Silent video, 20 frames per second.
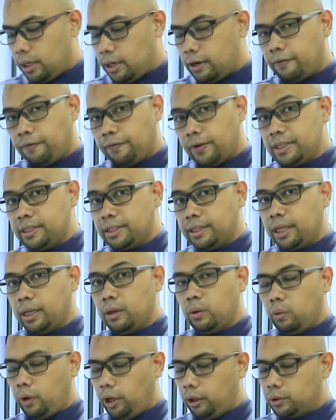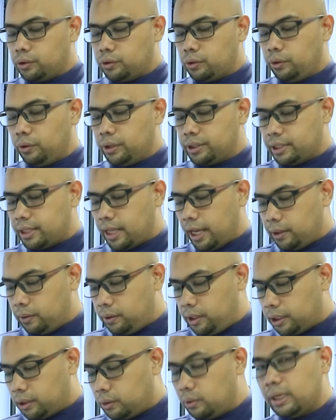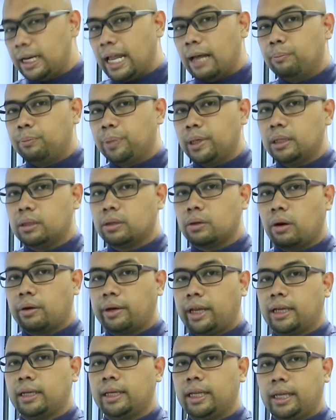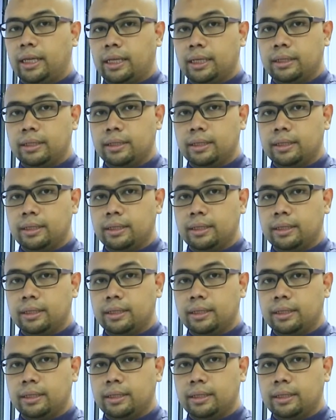the first thing what you should do is that you need to label correctly